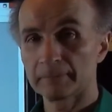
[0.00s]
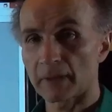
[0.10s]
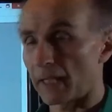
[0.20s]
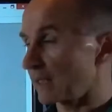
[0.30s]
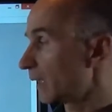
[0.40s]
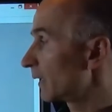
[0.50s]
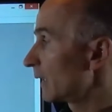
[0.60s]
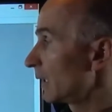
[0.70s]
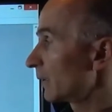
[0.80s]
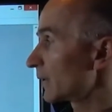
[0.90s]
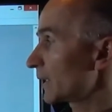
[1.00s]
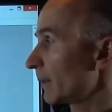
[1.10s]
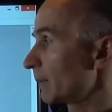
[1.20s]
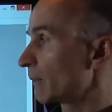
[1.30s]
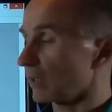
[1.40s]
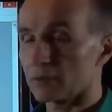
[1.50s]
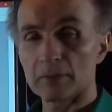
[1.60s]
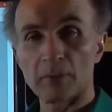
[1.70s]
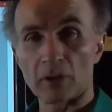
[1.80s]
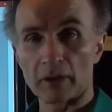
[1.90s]
And again, this can be
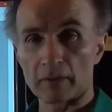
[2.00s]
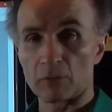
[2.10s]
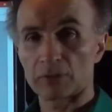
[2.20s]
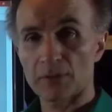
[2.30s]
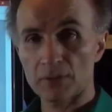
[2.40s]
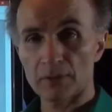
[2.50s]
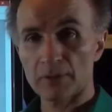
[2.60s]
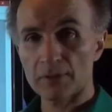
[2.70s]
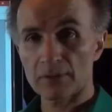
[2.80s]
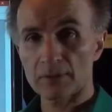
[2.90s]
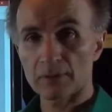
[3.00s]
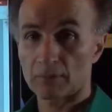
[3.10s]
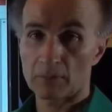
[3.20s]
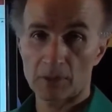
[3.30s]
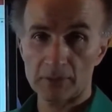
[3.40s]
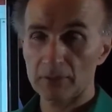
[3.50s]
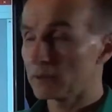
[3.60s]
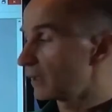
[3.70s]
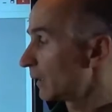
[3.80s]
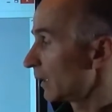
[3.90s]
modeled by a voltage source if you want.
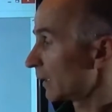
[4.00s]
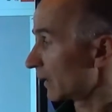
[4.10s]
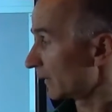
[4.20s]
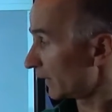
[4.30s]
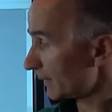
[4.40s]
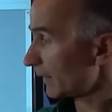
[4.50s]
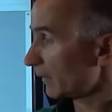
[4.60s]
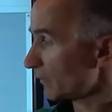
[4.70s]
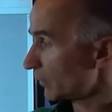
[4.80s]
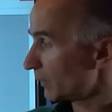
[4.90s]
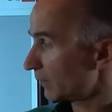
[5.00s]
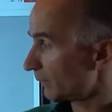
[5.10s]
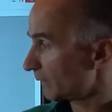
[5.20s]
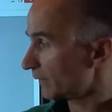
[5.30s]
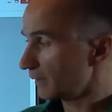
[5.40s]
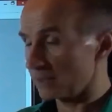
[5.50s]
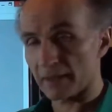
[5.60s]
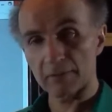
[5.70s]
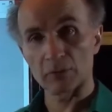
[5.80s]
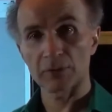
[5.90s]
And this can also be referred here
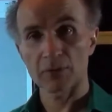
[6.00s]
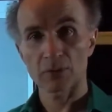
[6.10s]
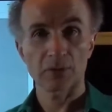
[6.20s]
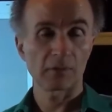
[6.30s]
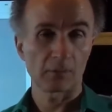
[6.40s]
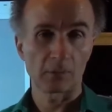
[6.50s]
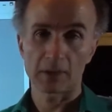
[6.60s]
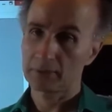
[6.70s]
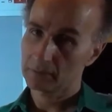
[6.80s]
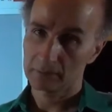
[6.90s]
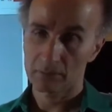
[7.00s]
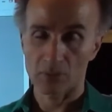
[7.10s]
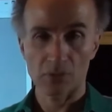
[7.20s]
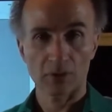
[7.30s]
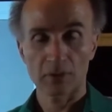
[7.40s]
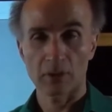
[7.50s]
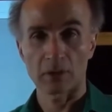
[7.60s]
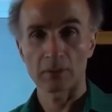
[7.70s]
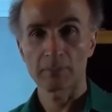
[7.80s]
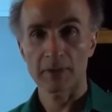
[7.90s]
as a voltage source if you want. Those are
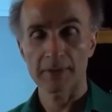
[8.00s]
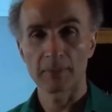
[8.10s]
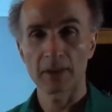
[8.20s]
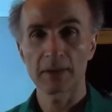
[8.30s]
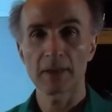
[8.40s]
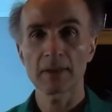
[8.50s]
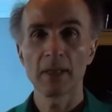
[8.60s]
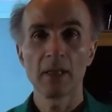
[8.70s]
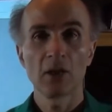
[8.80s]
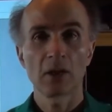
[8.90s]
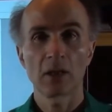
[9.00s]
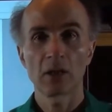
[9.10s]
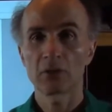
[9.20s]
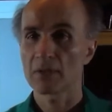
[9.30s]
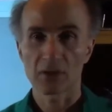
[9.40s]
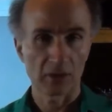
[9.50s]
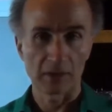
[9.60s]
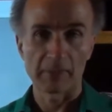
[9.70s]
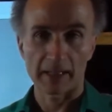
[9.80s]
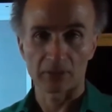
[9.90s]
all possibilities. It doesn't
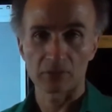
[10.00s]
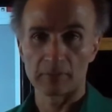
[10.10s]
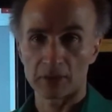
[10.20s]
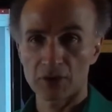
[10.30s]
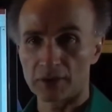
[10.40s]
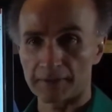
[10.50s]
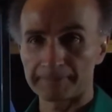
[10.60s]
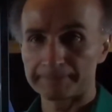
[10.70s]
really matter too much here.